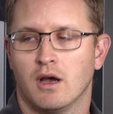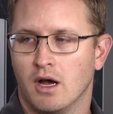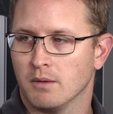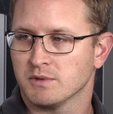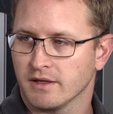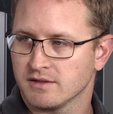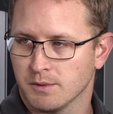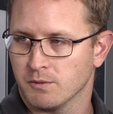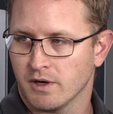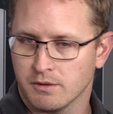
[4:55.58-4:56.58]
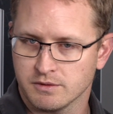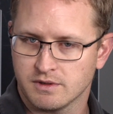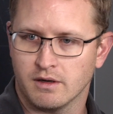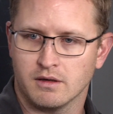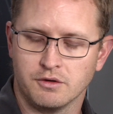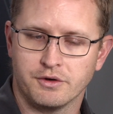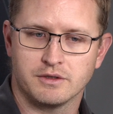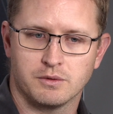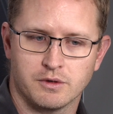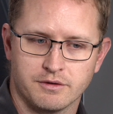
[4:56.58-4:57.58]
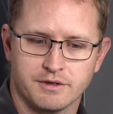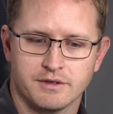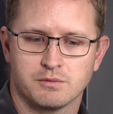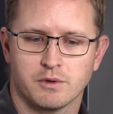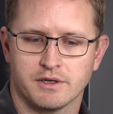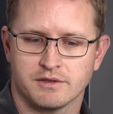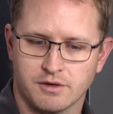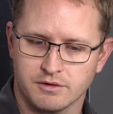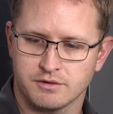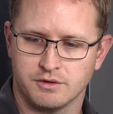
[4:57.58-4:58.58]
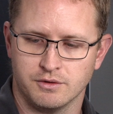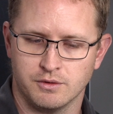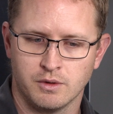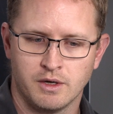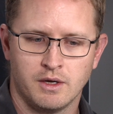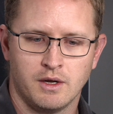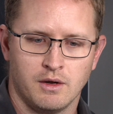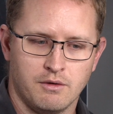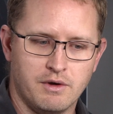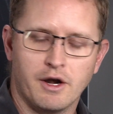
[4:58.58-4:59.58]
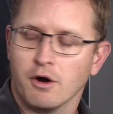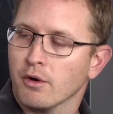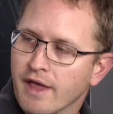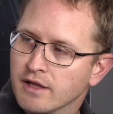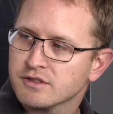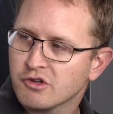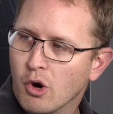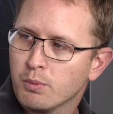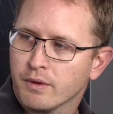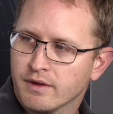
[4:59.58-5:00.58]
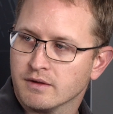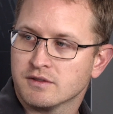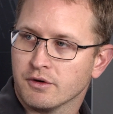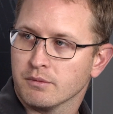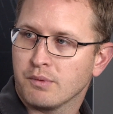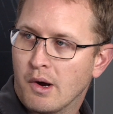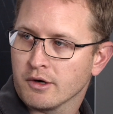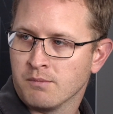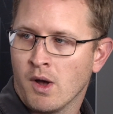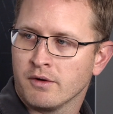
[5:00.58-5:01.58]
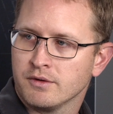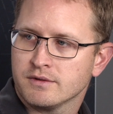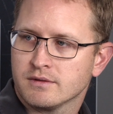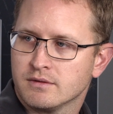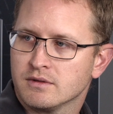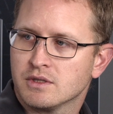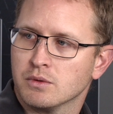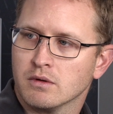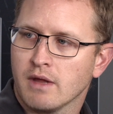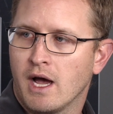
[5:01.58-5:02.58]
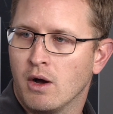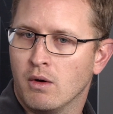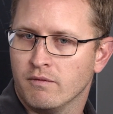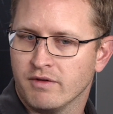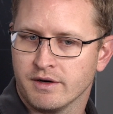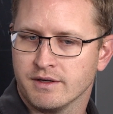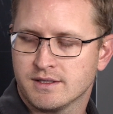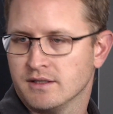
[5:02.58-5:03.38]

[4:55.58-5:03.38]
So that's some of what I was alluding to earlier, is we're going to start to narrow that scope within certain product models to allow various